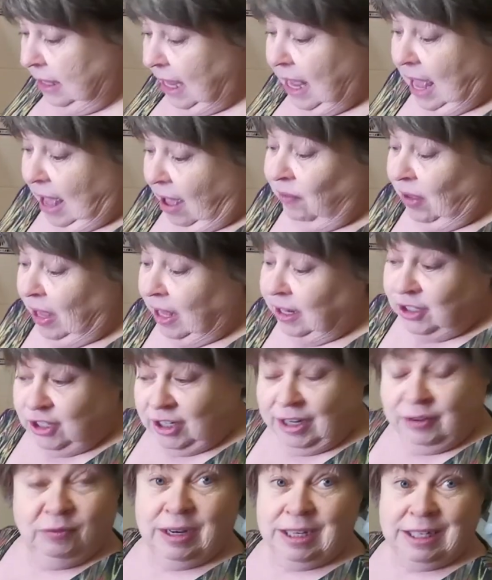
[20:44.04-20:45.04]
They have
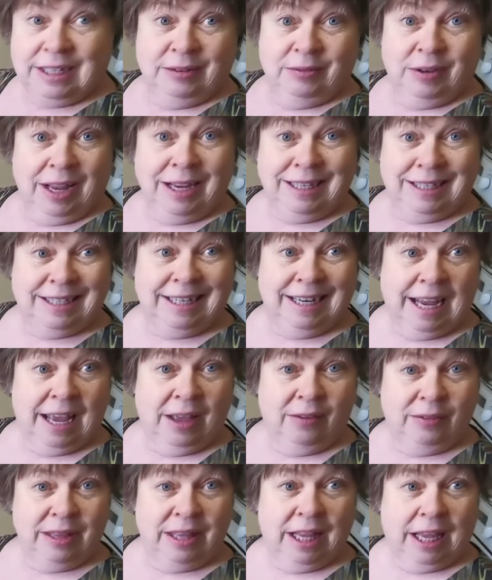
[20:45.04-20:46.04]
actually risen nicely,
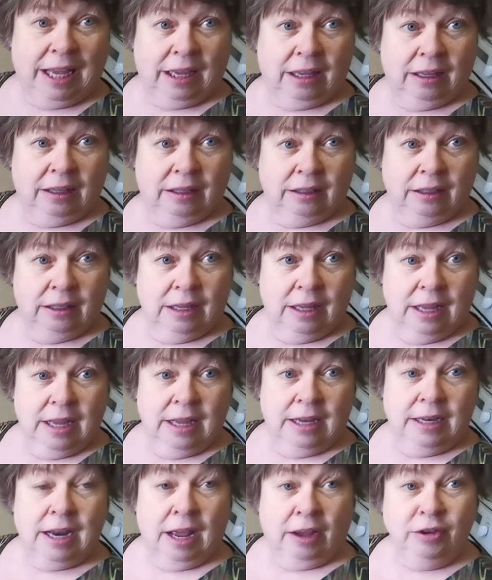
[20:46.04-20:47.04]
haven't they?
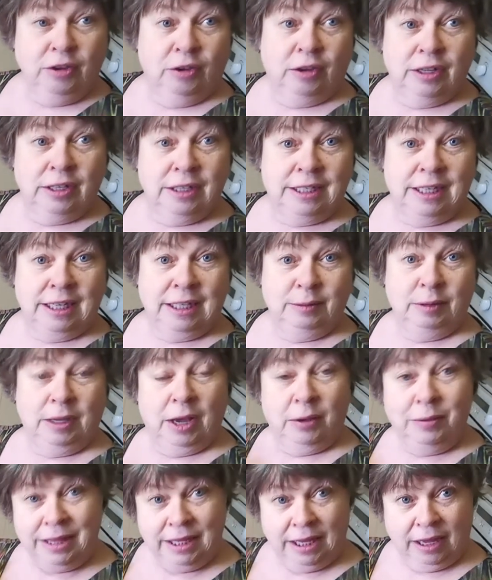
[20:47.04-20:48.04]
Now you can see them
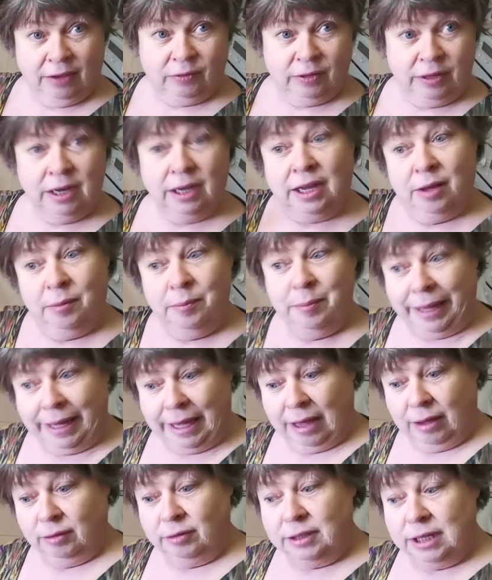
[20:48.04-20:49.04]
go in the oven and come
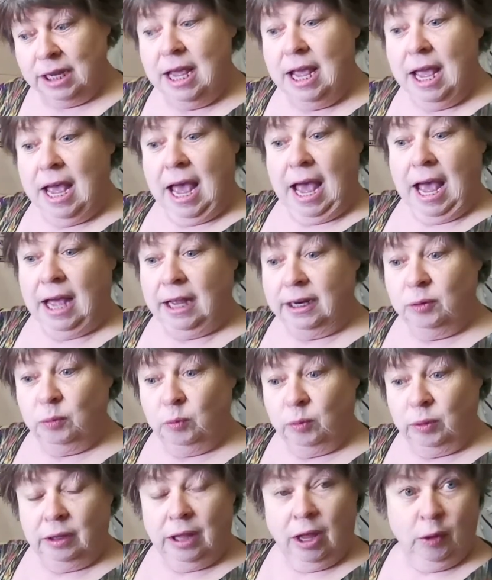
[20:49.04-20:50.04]
back out,
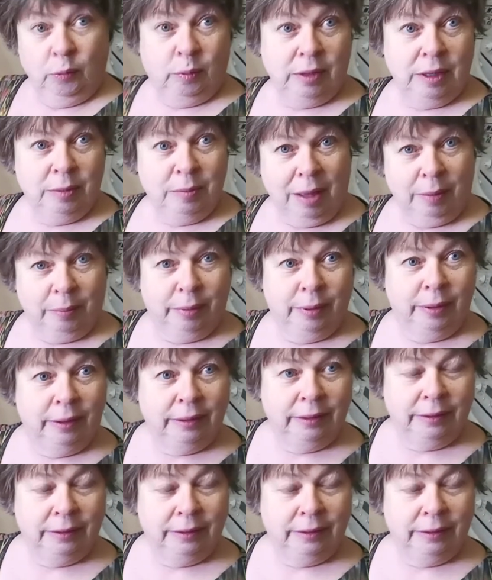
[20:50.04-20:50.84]
and we'll open them up.